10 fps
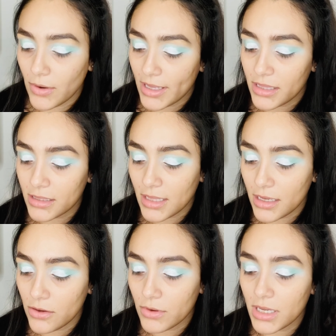I think that
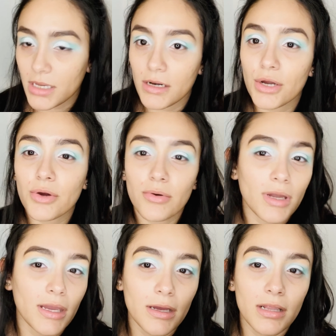you can
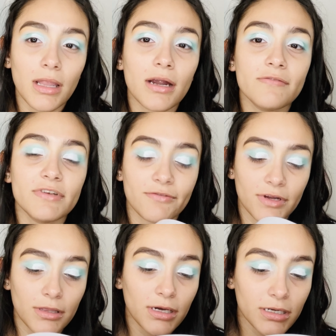create a lot of different
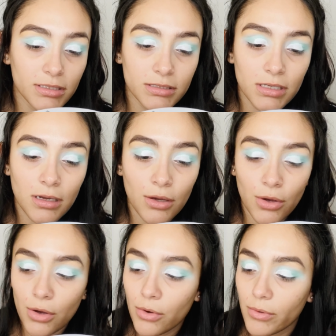looks
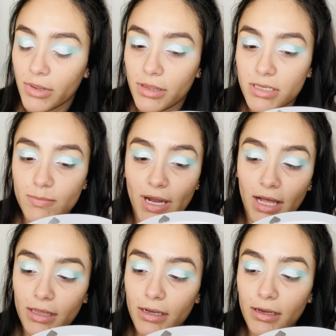with this
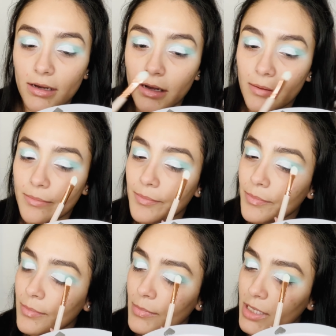palette.
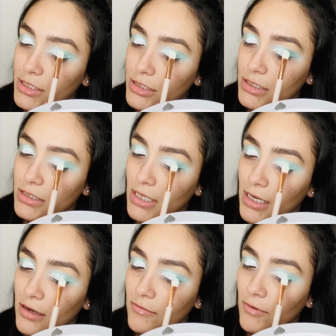It's just kind
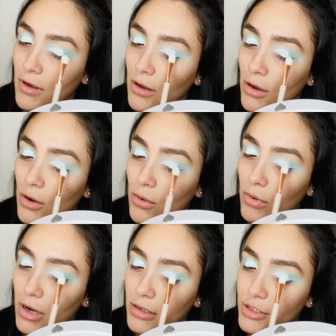of what
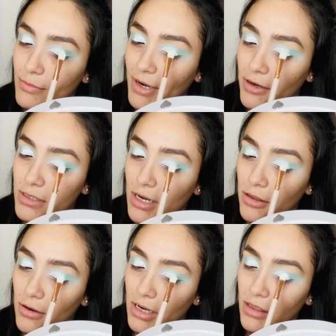colors you pair together,
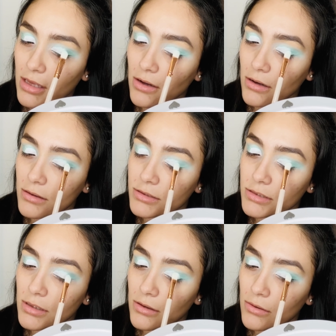and I think
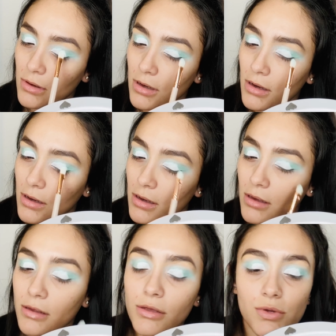also
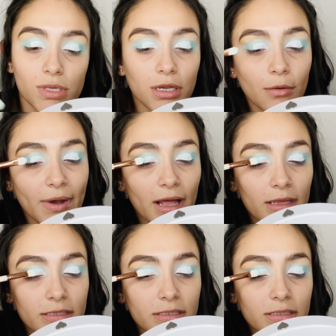using your
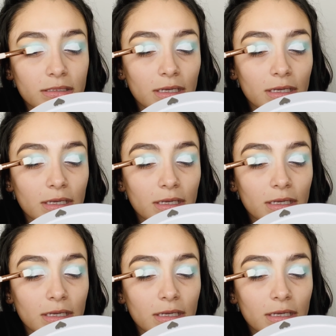palettes